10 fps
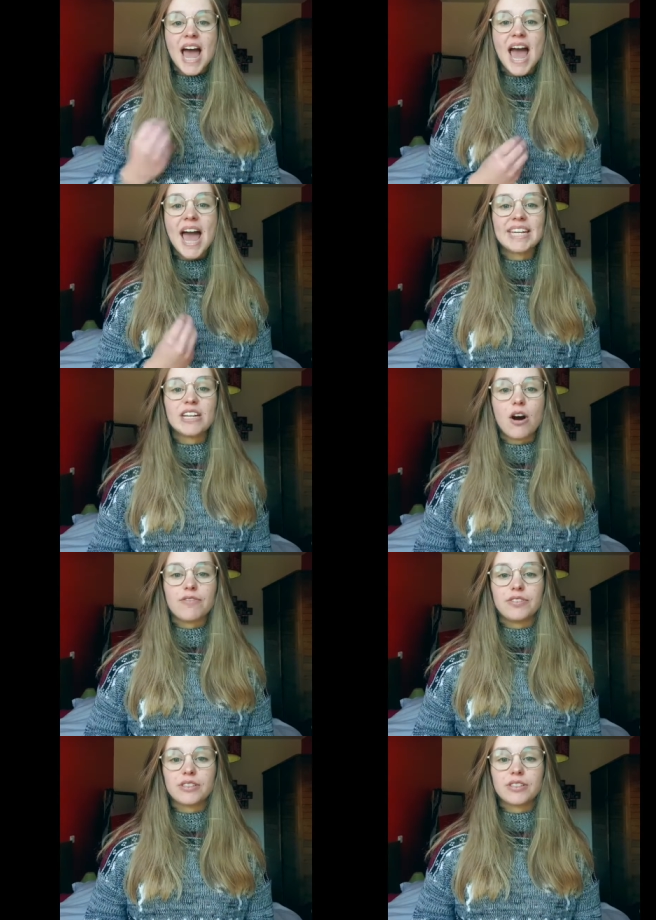Any of
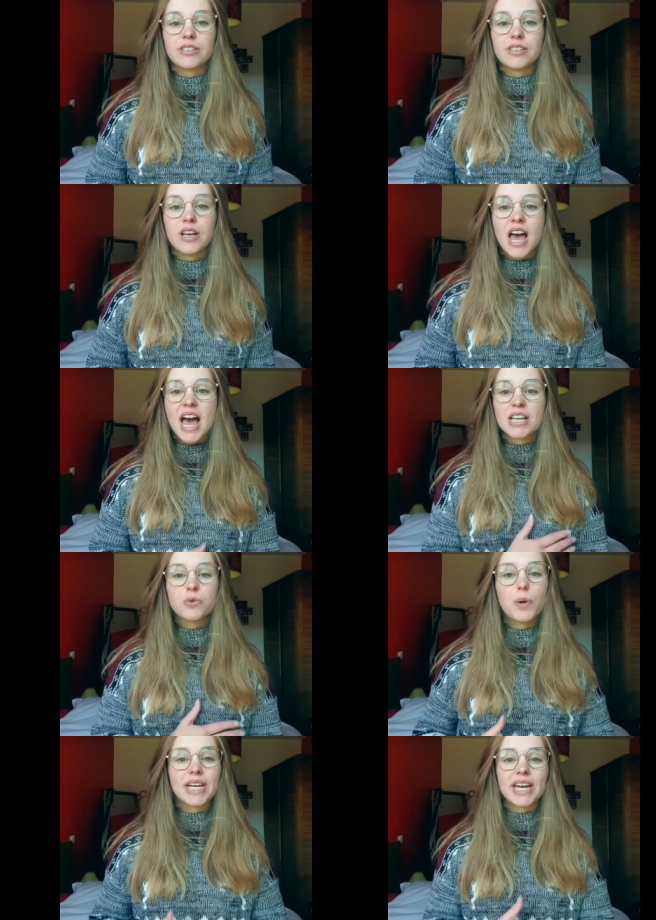us, as
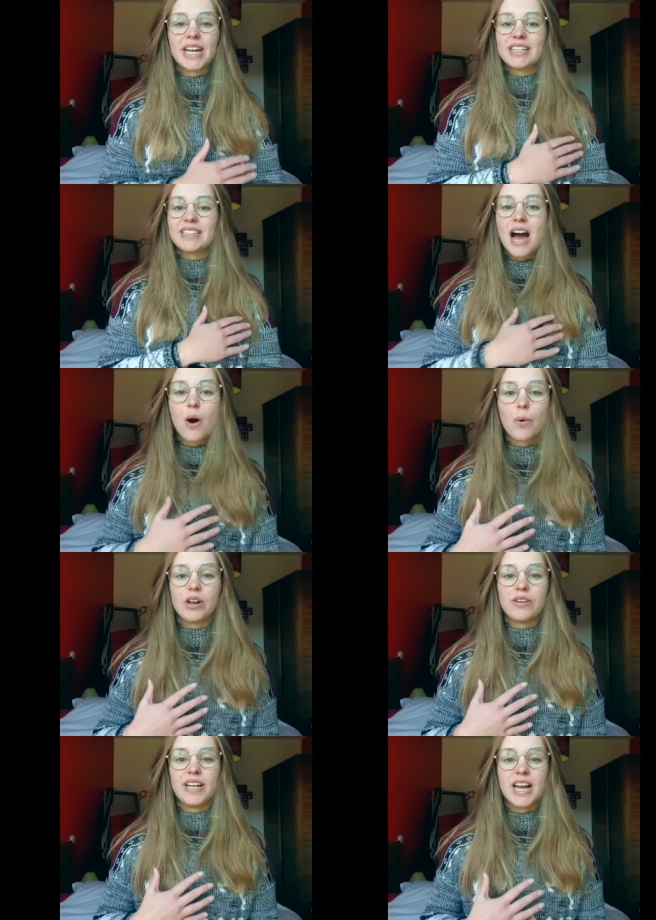we can at our
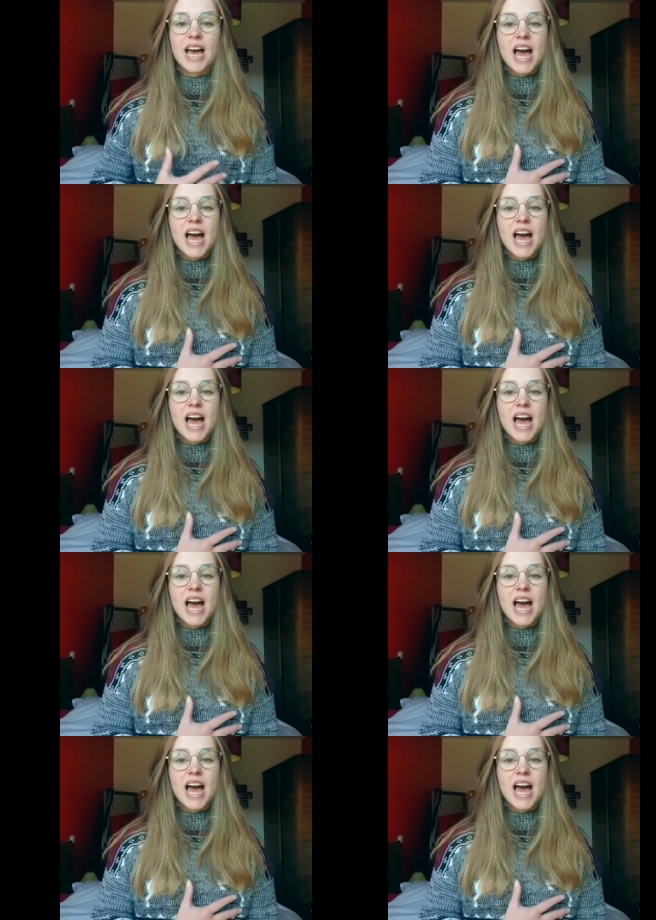level,